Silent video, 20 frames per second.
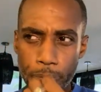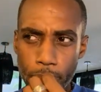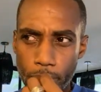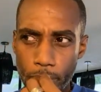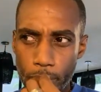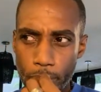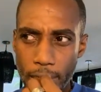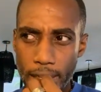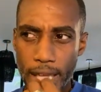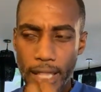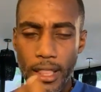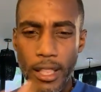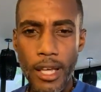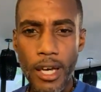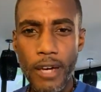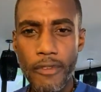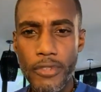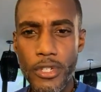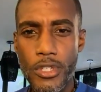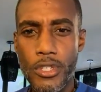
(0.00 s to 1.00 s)
But I
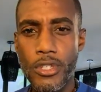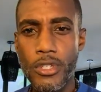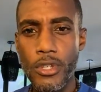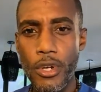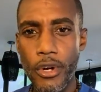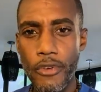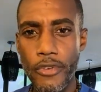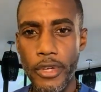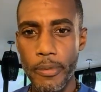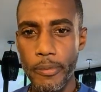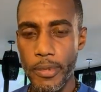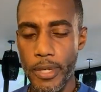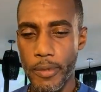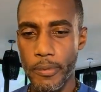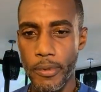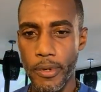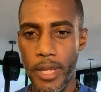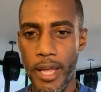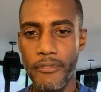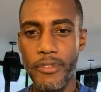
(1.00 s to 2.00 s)
loved serving
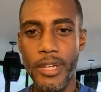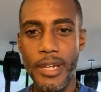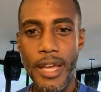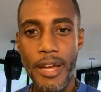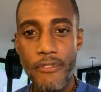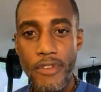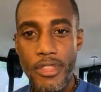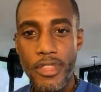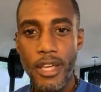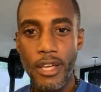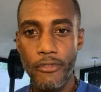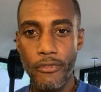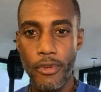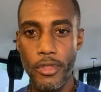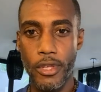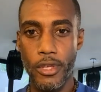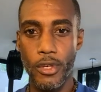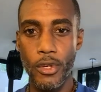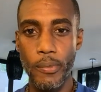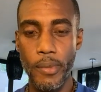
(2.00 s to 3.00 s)
people. I've done everything for the
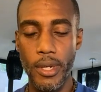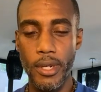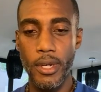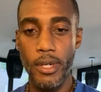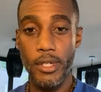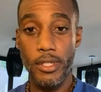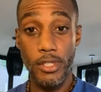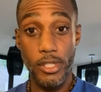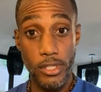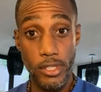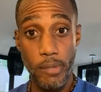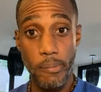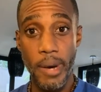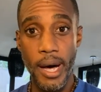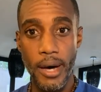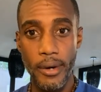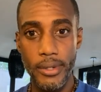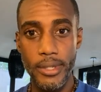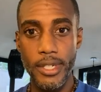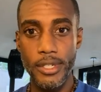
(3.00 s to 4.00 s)
human, just
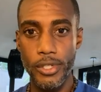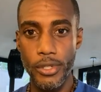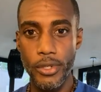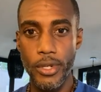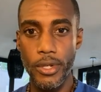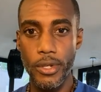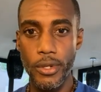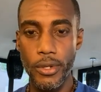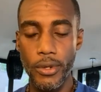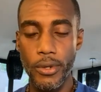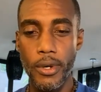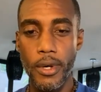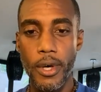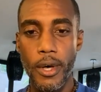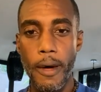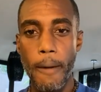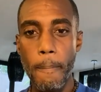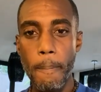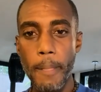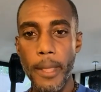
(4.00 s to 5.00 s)
about, that you can do.
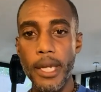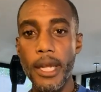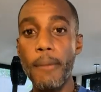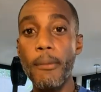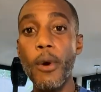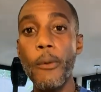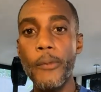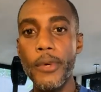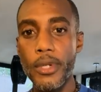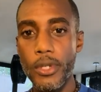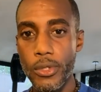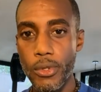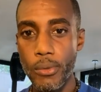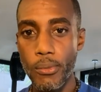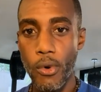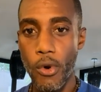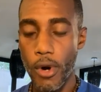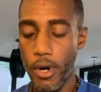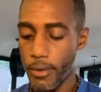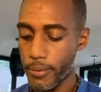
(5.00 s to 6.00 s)
And I'm open to do
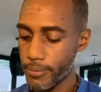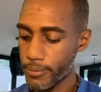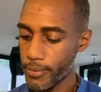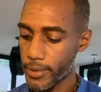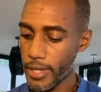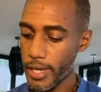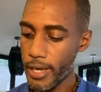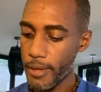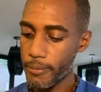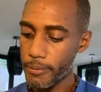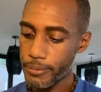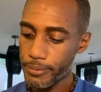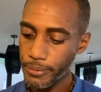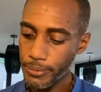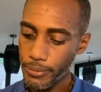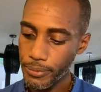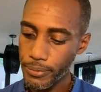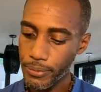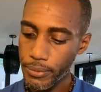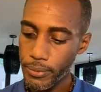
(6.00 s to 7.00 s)
more, okay?
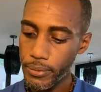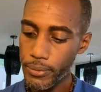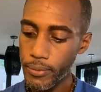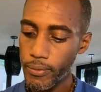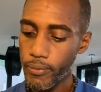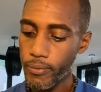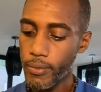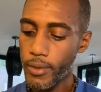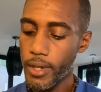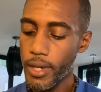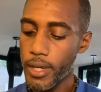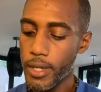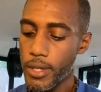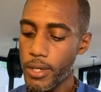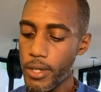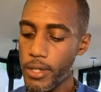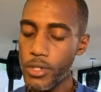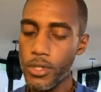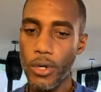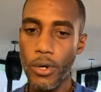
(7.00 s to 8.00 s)

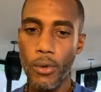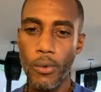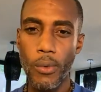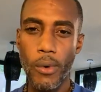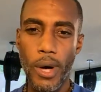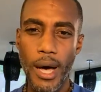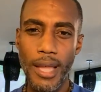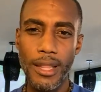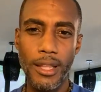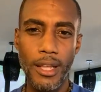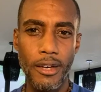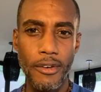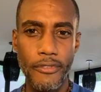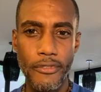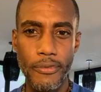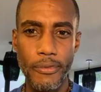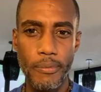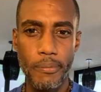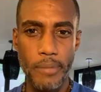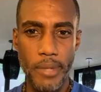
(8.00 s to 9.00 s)
So I love
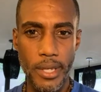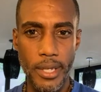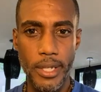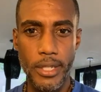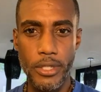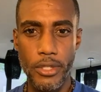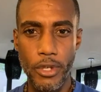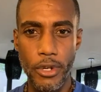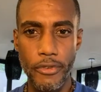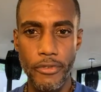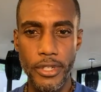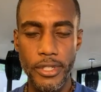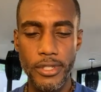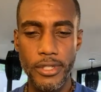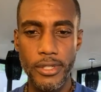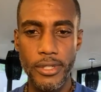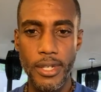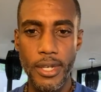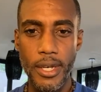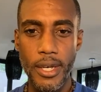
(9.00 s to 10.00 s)
being in service.
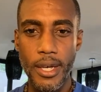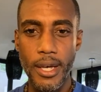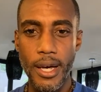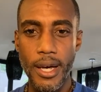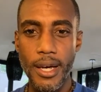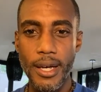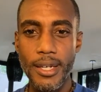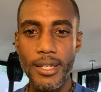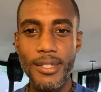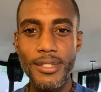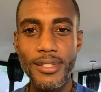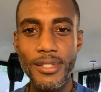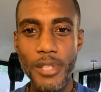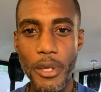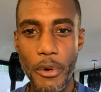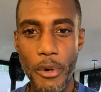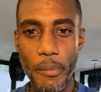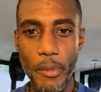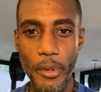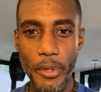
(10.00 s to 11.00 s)

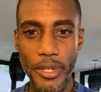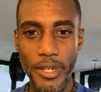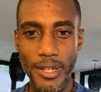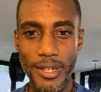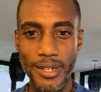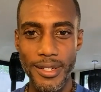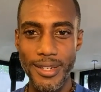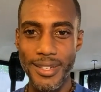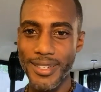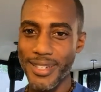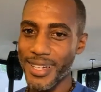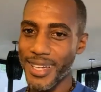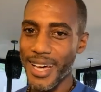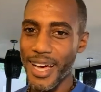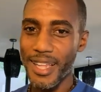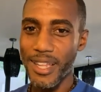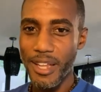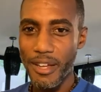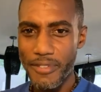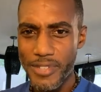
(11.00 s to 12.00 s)
Ceremony. I
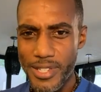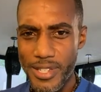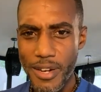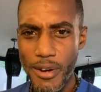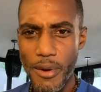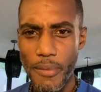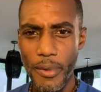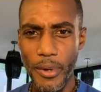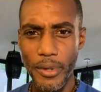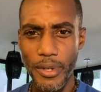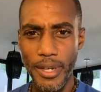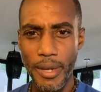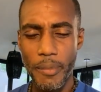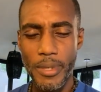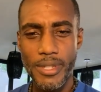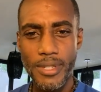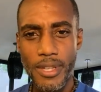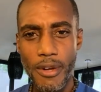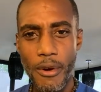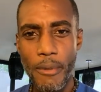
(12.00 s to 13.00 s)
love ceremony. I'm a
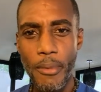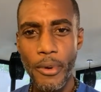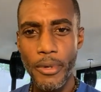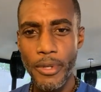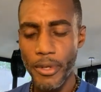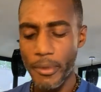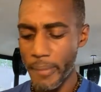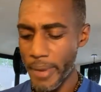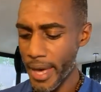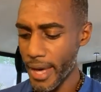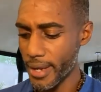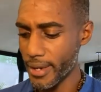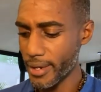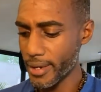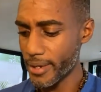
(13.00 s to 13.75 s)
ceremonial man.